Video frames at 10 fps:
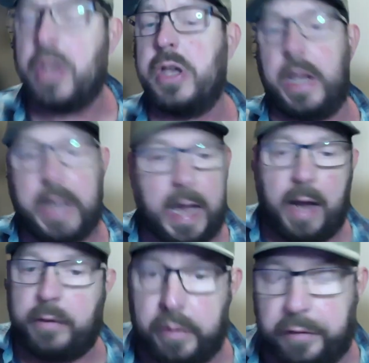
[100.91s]
You
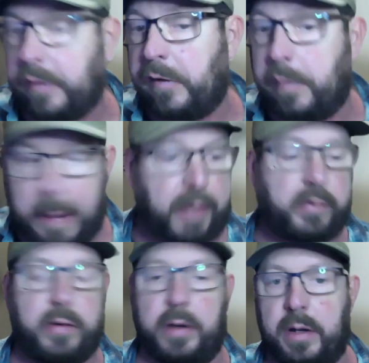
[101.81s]
can't just expect
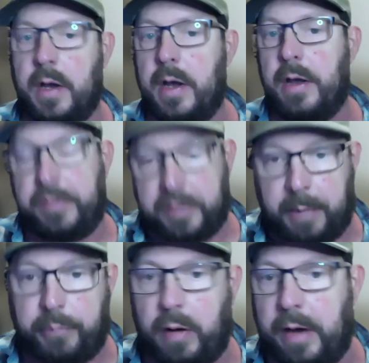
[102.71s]
to
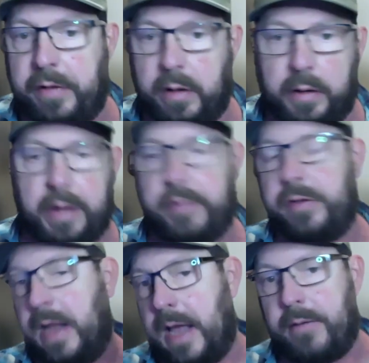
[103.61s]
skip trace a list
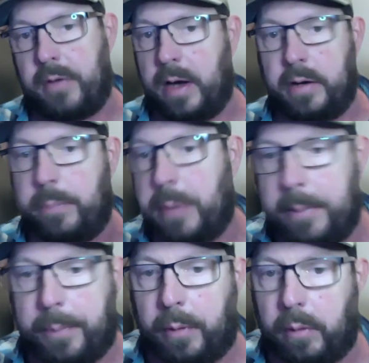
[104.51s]
and have 100
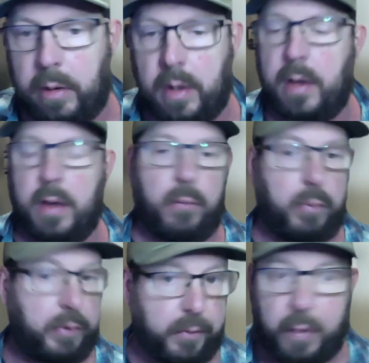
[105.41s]
people
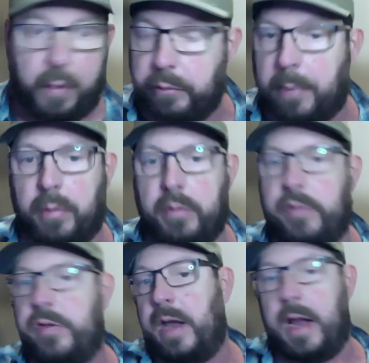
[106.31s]
with their phone
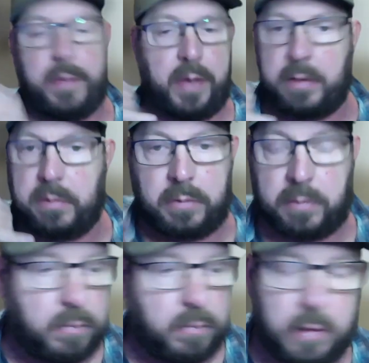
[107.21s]
numbers and then
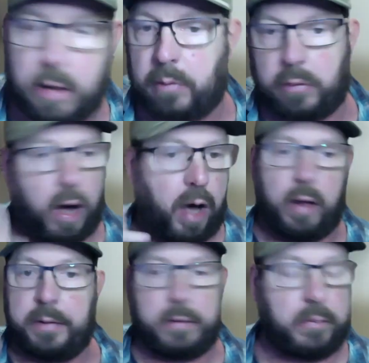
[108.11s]
you know
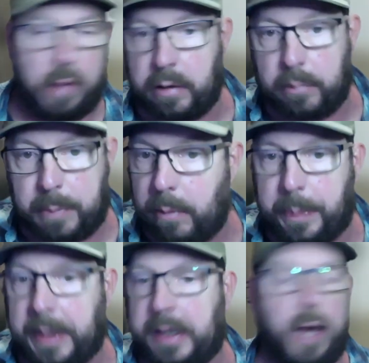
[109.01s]
call and 100 people
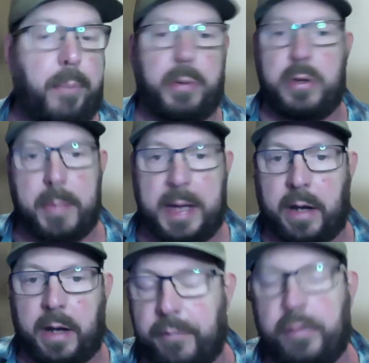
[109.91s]
pick up and you make
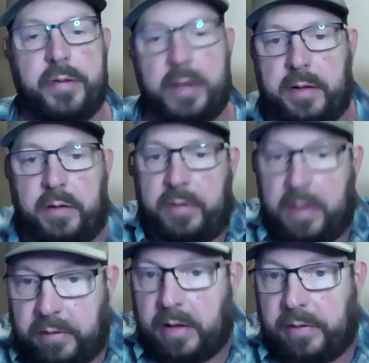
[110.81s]
offers that just
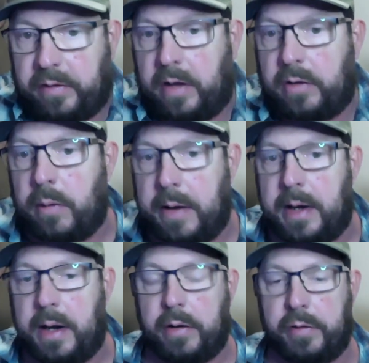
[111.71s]
that's just not the way it
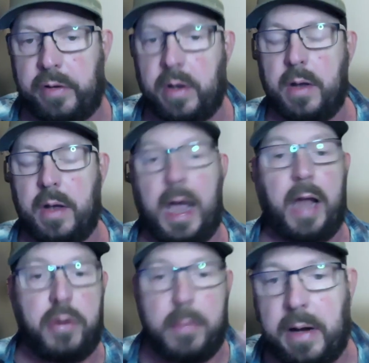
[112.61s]
is
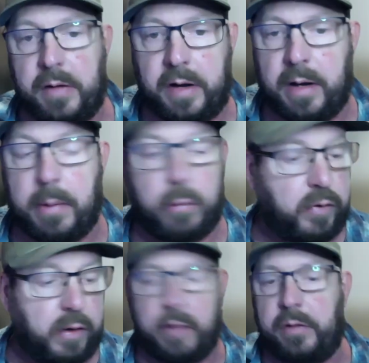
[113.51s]
and you may say to me, well,
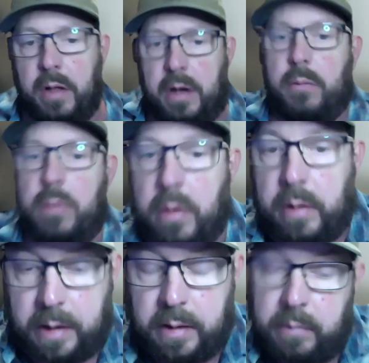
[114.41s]
gee, that's a lot of work.
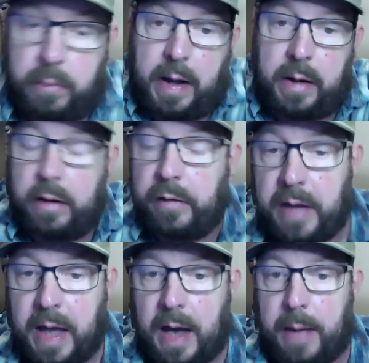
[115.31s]
And the reality is,
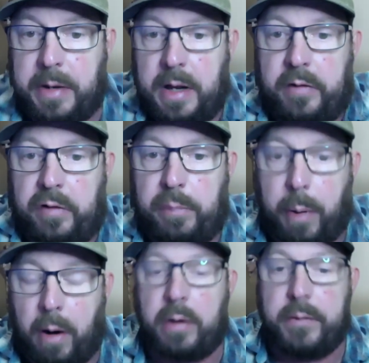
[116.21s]
yeah, I mean, that's a
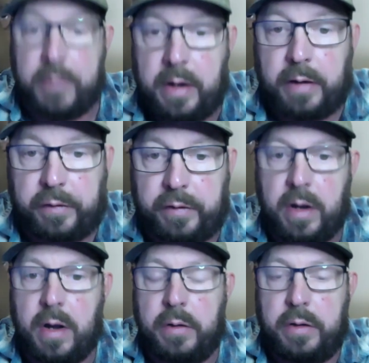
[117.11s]
part of this,
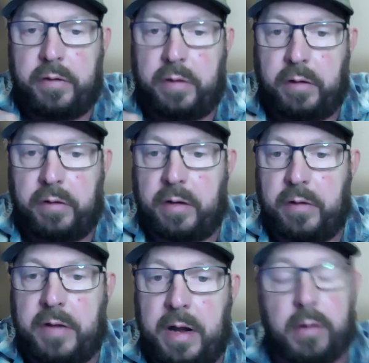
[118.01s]
this, this,
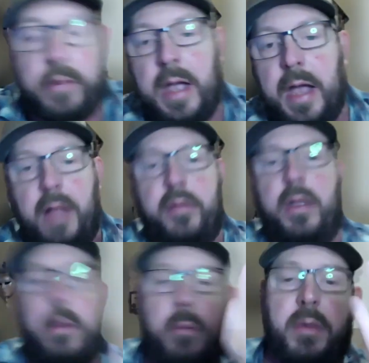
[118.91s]
this deal. It's
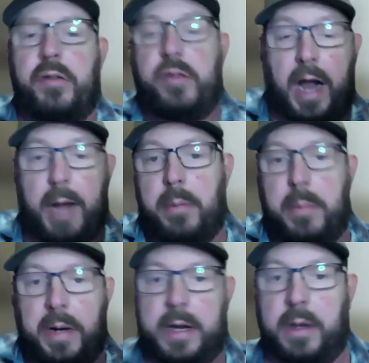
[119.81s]
everything's time and
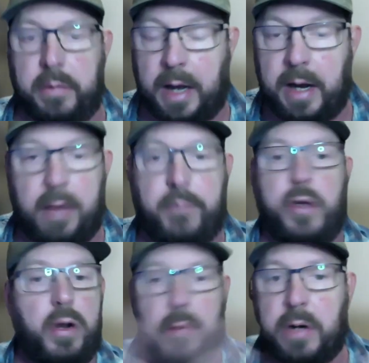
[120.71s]
money. Okay. If
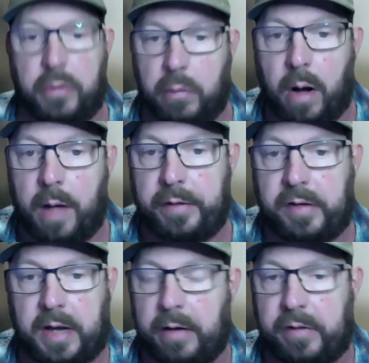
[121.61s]
you don't want to do all this
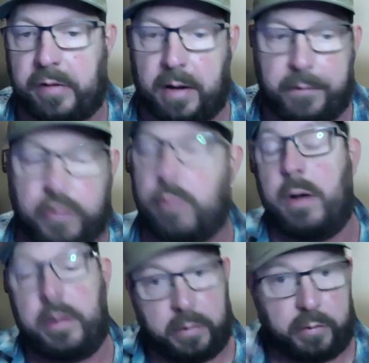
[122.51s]
kind of stuff,
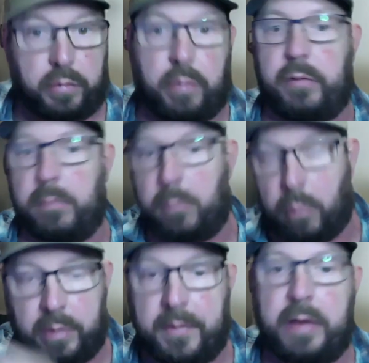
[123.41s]
want
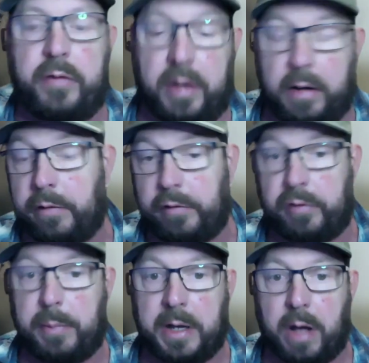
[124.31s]
motivated sellers
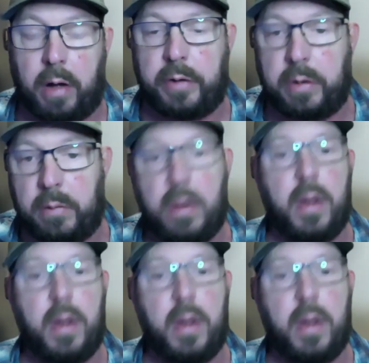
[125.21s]
to be calling you.